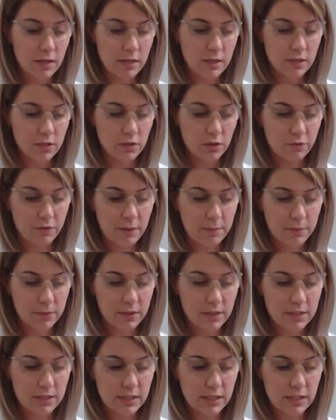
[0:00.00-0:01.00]
So if I put
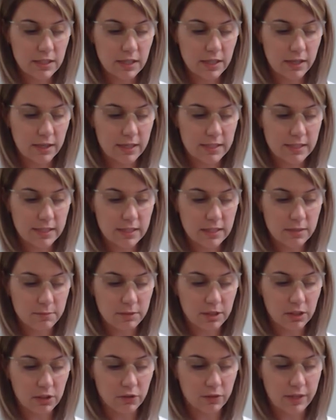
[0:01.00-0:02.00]
this in here, I see some of
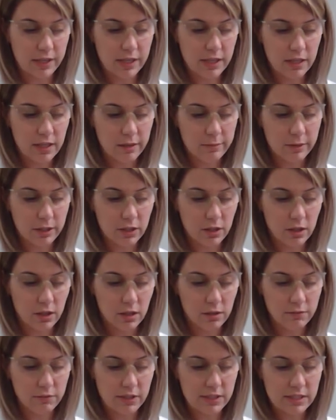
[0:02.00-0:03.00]
the green coming
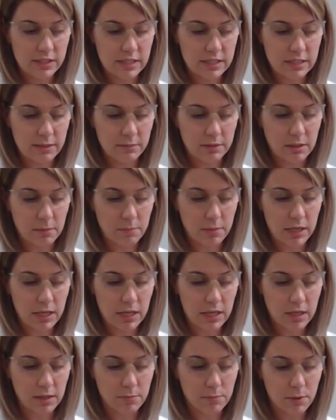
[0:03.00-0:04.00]
off, I see some of the
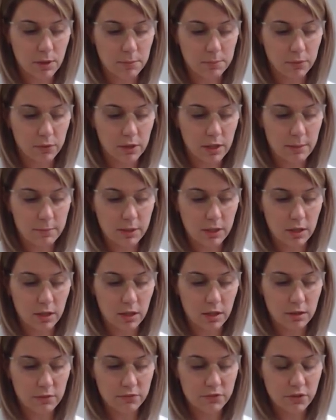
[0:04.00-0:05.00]
pink and purple coming
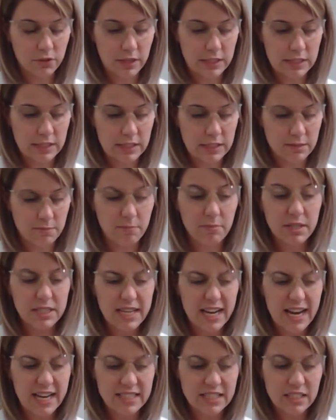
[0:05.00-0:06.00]
off, so I see some
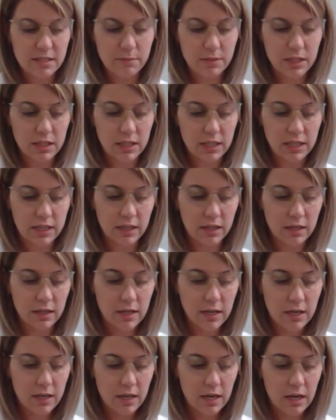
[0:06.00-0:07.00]
potassium in there,
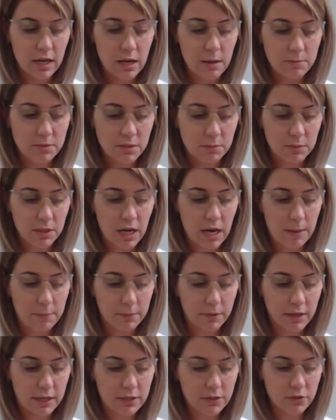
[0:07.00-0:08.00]
some
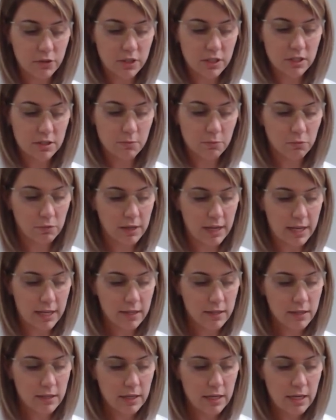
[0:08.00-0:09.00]
copper, I do see some
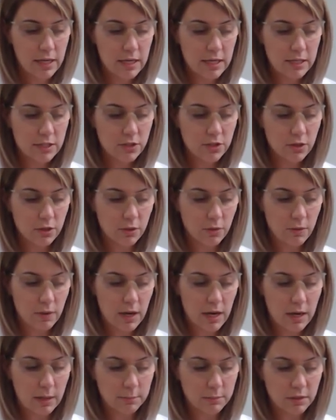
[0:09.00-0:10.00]
red. So
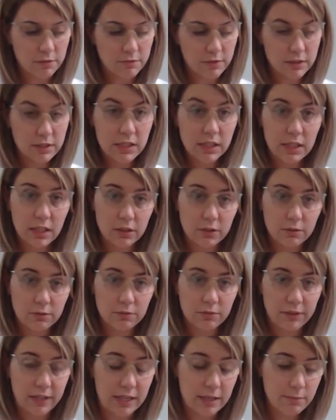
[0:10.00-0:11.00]
the funky colored
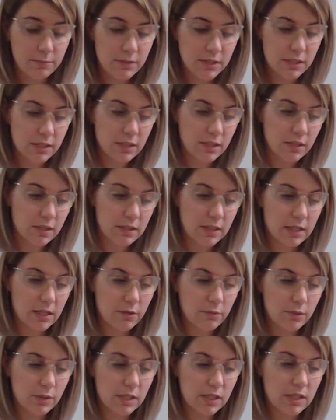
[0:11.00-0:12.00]
flames, that you
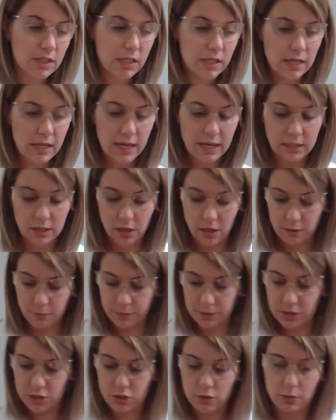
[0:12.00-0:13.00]
would see at a
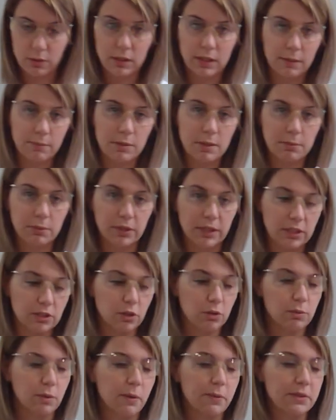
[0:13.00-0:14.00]
hardware store that people like to
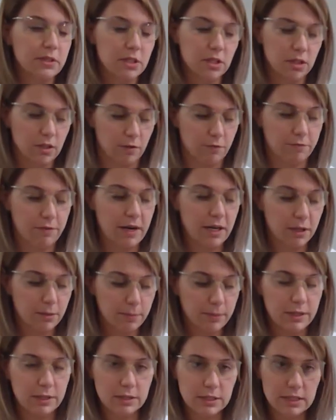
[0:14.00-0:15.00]
throw into their fire
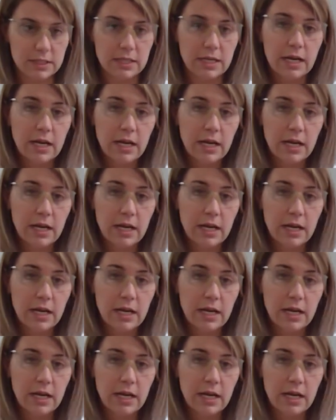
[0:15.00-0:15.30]
pits.